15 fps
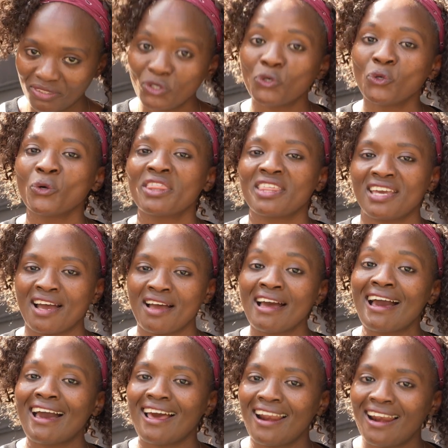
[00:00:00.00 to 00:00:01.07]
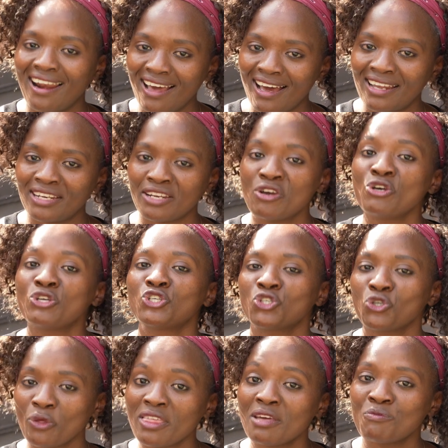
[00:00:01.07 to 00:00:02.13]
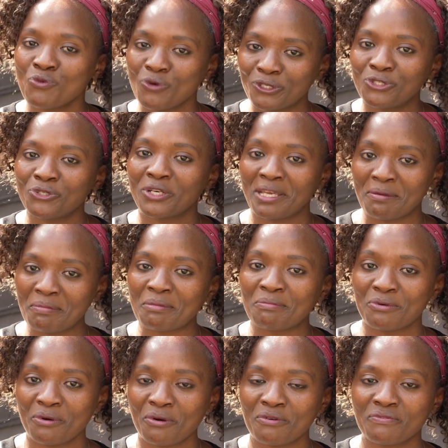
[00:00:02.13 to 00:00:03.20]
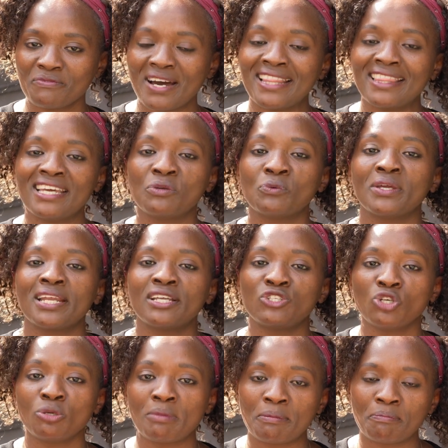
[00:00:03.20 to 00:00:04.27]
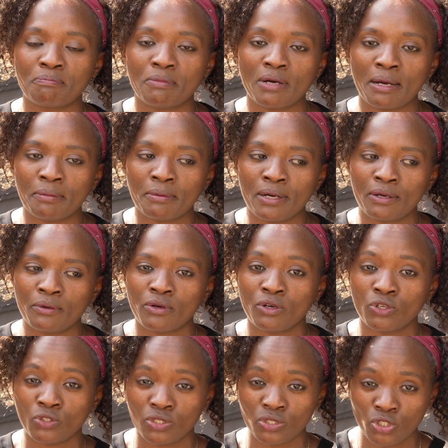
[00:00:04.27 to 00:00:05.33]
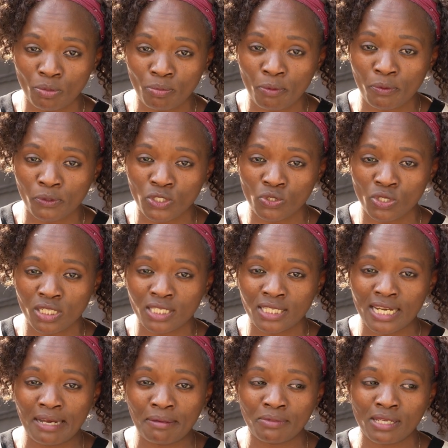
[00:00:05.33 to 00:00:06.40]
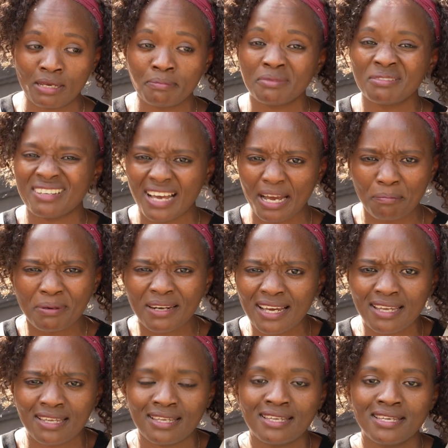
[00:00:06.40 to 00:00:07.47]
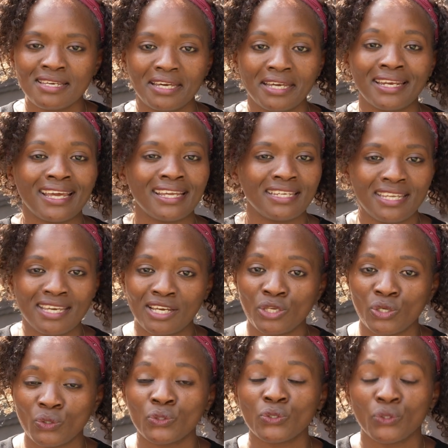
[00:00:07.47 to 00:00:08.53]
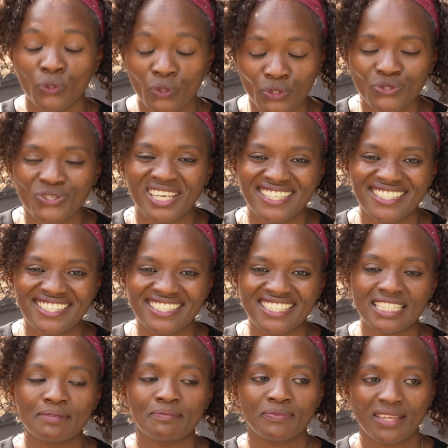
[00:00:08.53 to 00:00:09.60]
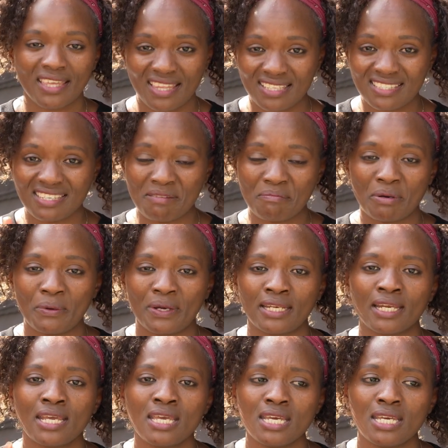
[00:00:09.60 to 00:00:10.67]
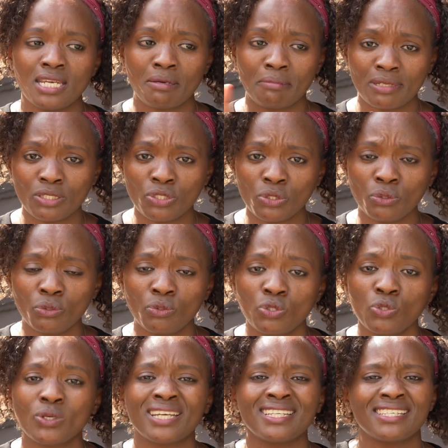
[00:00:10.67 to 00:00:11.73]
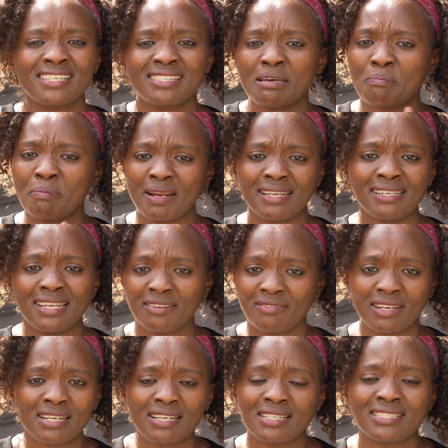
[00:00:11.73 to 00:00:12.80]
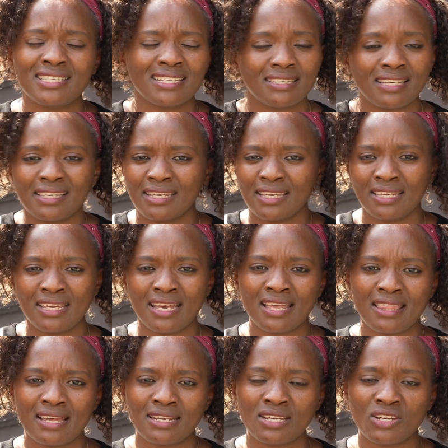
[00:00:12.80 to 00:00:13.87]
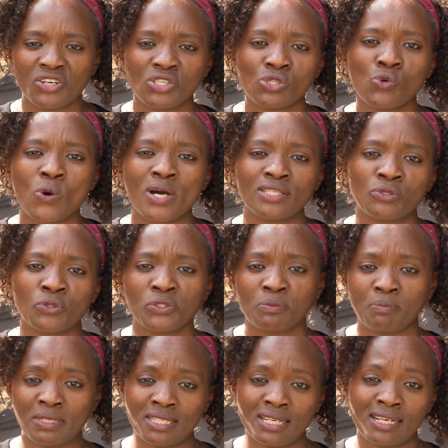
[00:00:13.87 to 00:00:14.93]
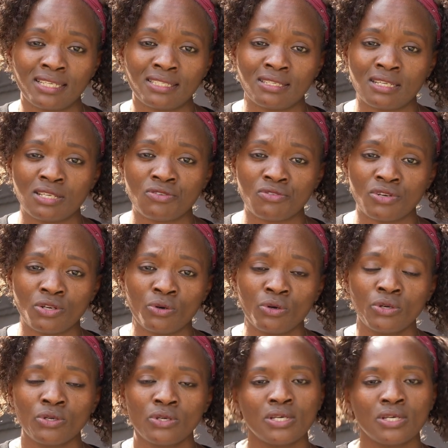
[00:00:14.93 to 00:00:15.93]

go there, learn, show them what you're capable of. And then when a job opportunity comes up, apply, and I dare you, you're going to get it. That's number one. Number two, you can just apply directly, just like any other nurse who has not specialized in renal,